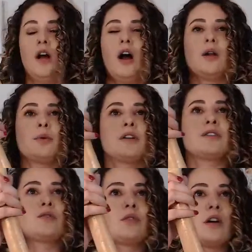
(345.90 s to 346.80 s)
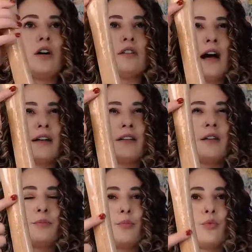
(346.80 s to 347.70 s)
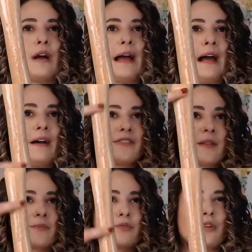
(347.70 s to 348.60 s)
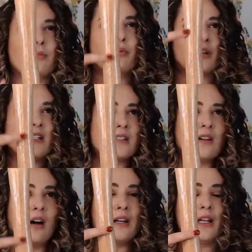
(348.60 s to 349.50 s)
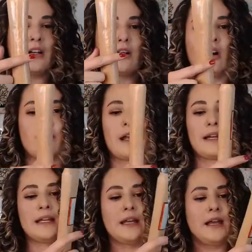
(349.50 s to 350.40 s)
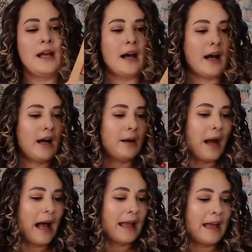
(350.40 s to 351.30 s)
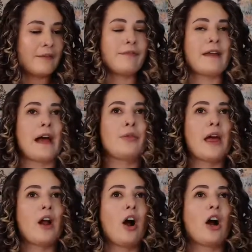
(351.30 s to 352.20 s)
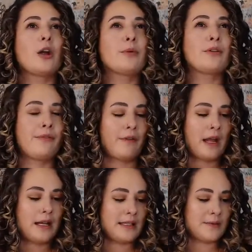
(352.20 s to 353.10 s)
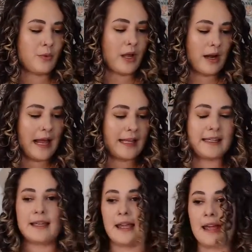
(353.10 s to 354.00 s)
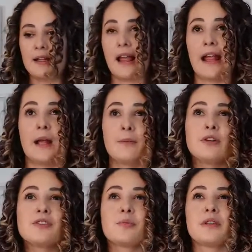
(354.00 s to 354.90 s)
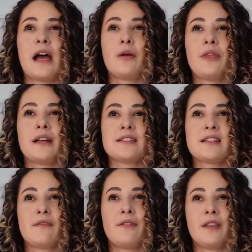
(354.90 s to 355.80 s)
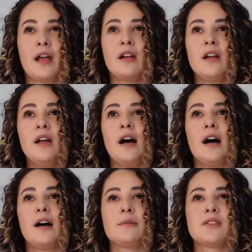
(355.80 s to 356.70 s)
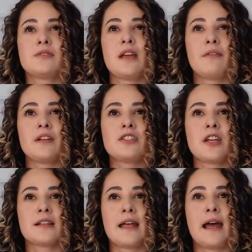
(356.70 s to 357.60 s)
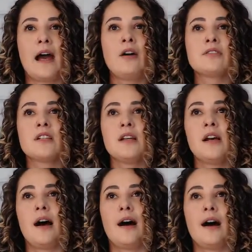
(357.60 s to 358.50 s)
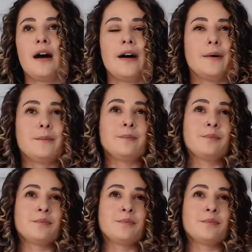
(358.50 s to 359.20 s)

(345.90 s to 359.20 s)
hardware store, a lot of them will have some sort of print on here already. I have found that Harbor Freight is where I can get hammers without that stuff on there. So definitely check that out.